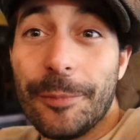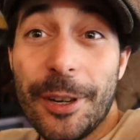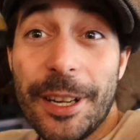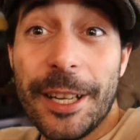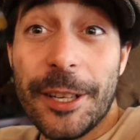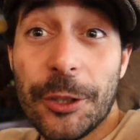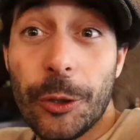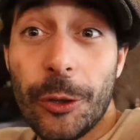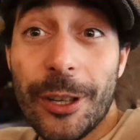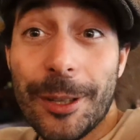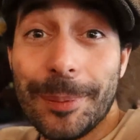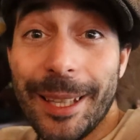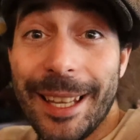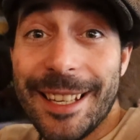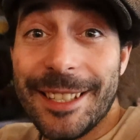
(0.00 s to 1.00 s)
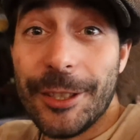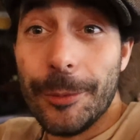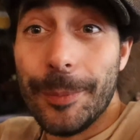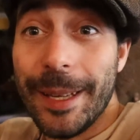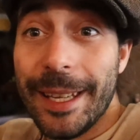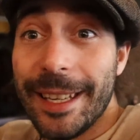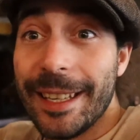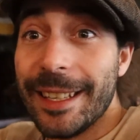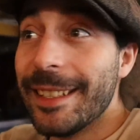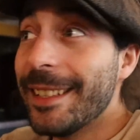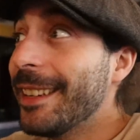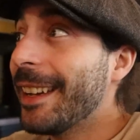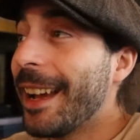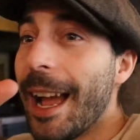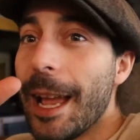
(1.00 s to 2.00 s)
Pretty historic place to be in.
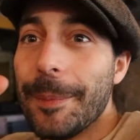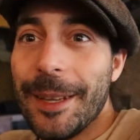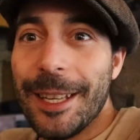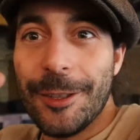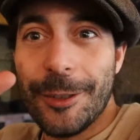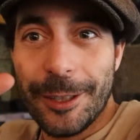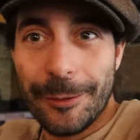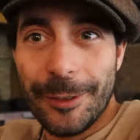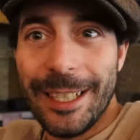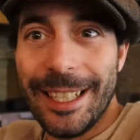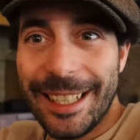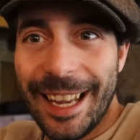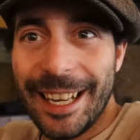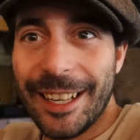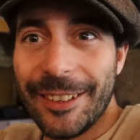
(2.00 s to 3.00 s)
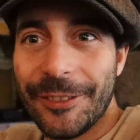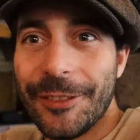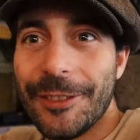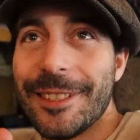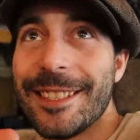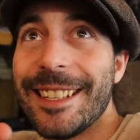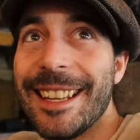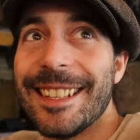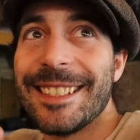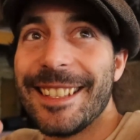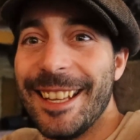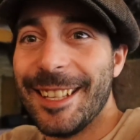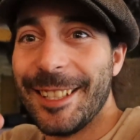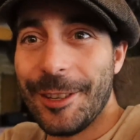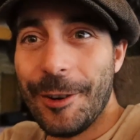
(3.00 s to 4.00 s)
I mean, you can really kind of sense
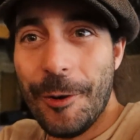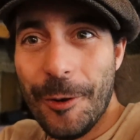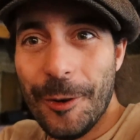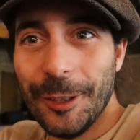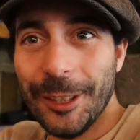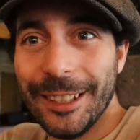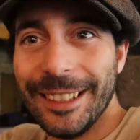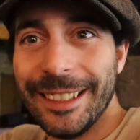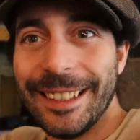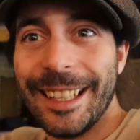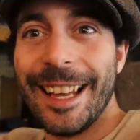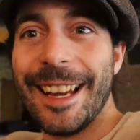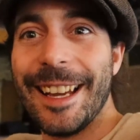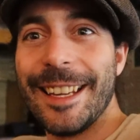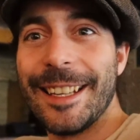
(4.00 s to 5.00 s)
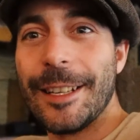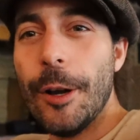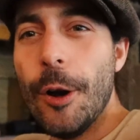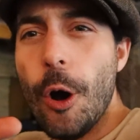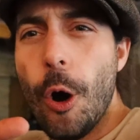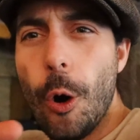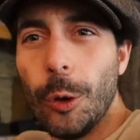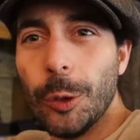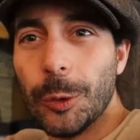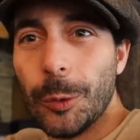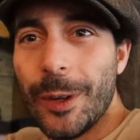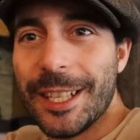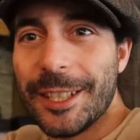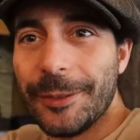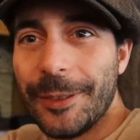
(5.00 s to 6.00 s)
this whole like Old
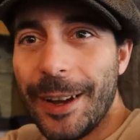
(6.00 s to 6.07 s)
West